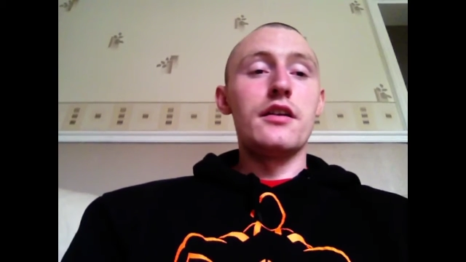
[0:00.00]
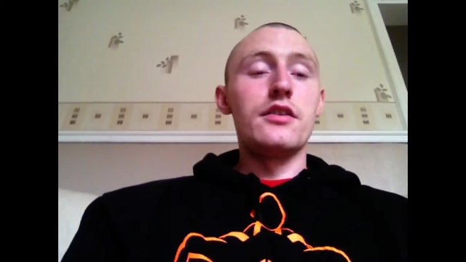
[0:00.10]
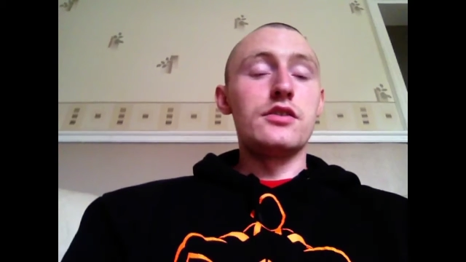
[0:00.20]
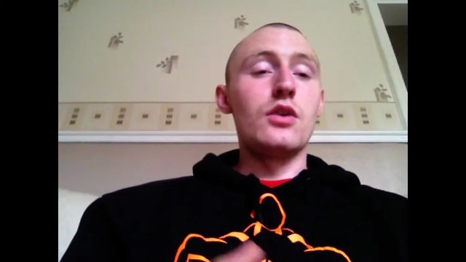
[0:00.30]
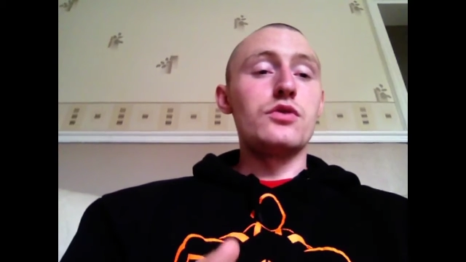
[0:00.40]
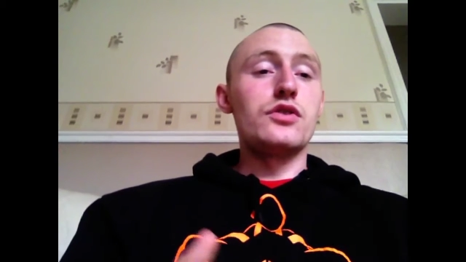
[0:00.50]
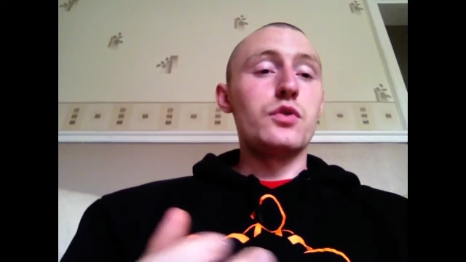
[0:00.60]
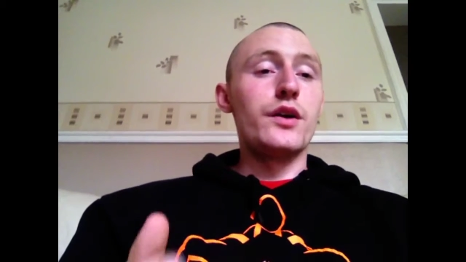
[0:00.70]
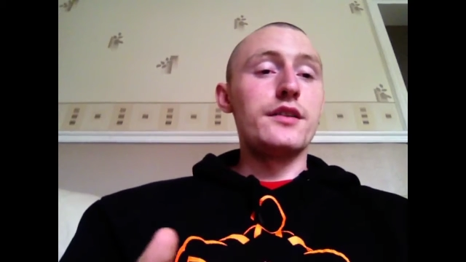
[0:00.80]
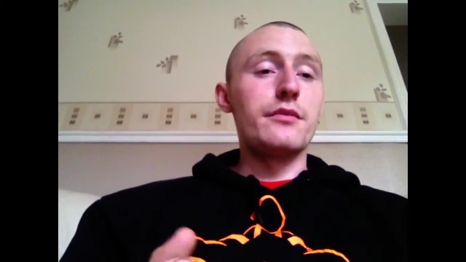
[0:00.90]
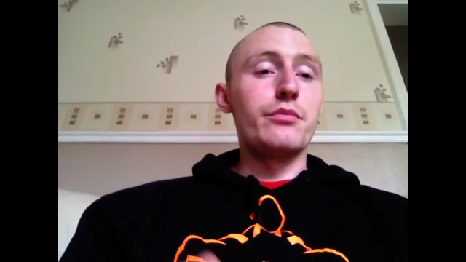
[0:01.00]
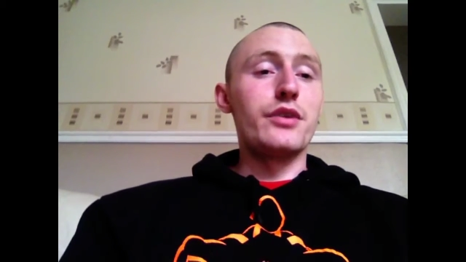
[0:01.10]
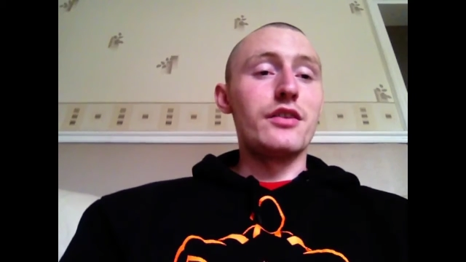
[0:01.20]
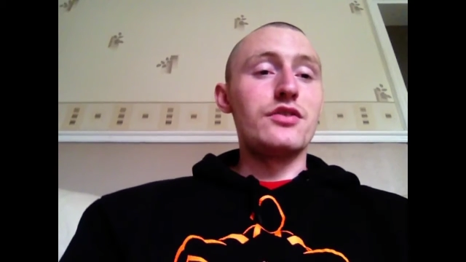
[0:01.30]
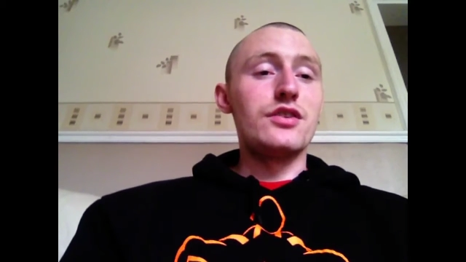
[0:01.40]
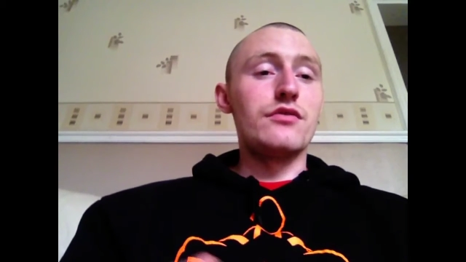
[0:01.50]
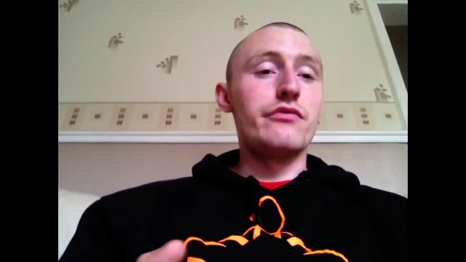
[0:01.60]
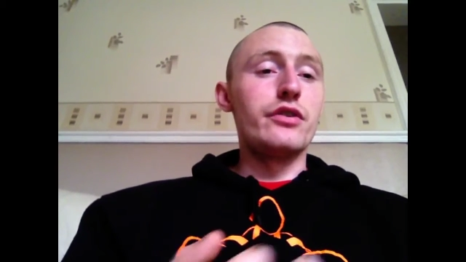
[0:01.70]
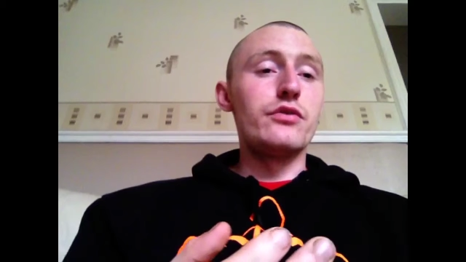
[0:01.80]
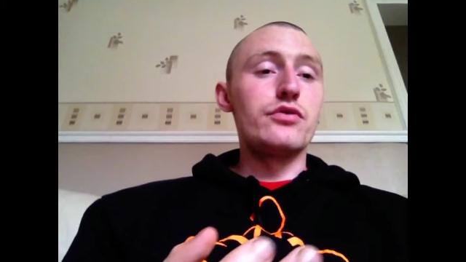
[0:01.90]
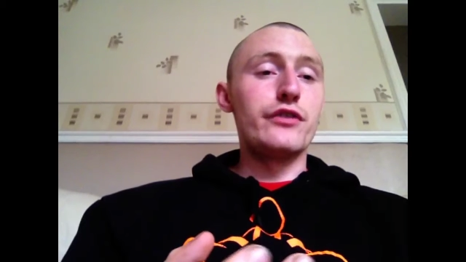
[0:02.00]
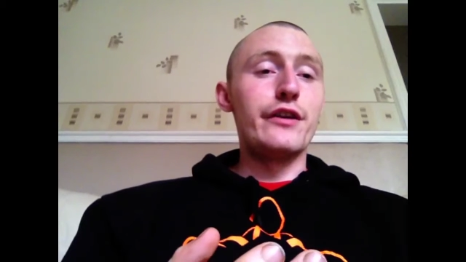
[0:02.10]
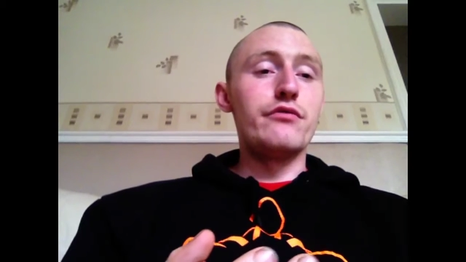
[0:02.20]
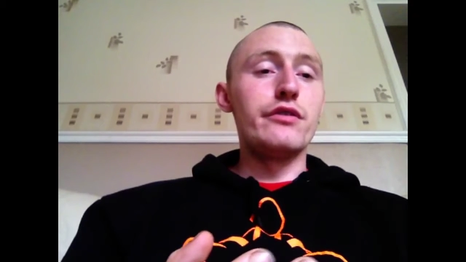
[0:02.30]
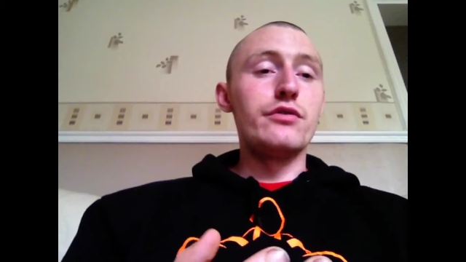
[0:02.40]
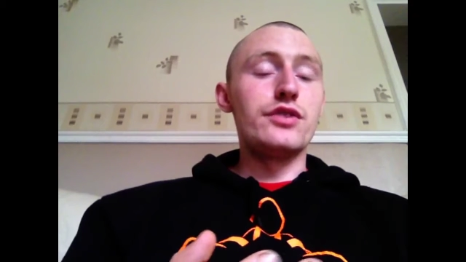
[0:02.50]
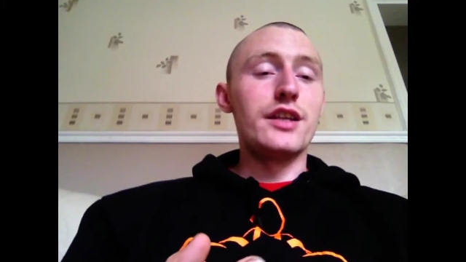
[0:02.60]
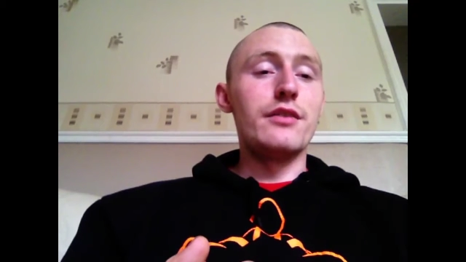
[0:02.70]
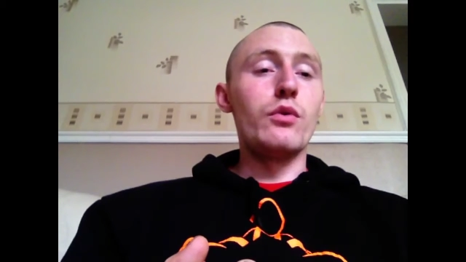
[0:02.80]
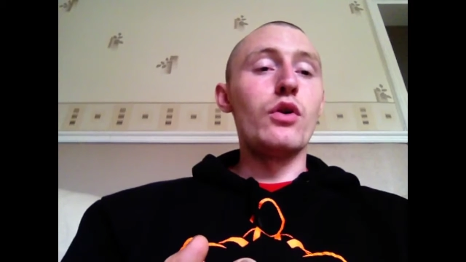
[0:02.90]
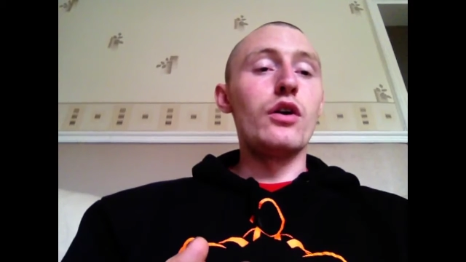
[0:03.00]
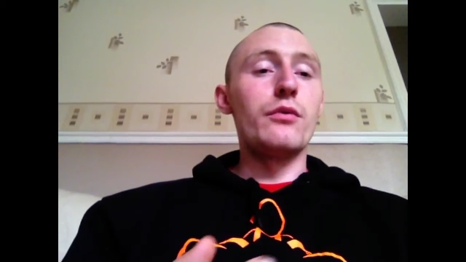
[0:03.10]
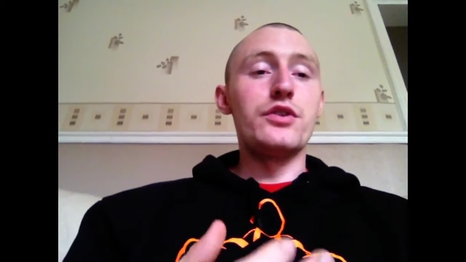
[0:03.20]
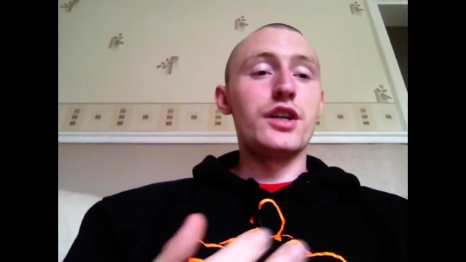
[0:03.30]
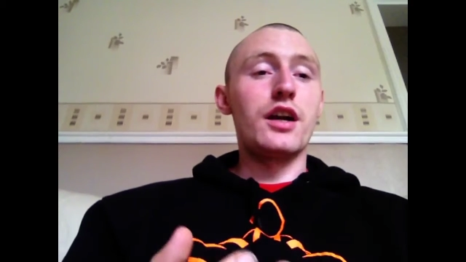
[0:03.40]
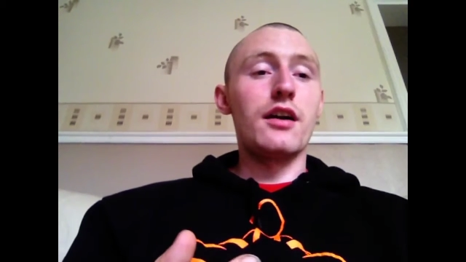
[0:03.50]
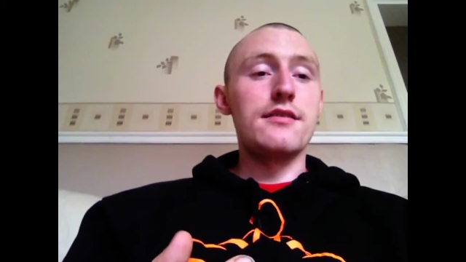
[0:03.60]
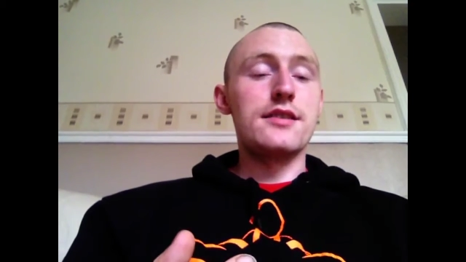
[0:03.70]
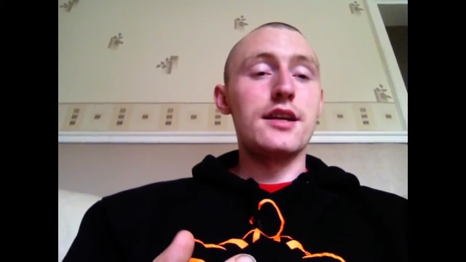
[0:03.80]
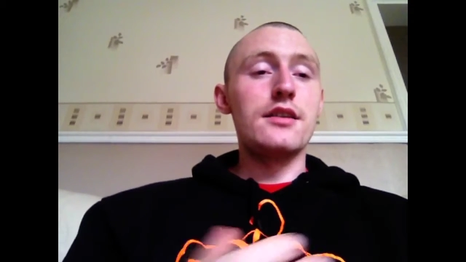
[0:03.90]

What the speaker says: there's loads of twigs and branches and root tree roots in the water which you can't see.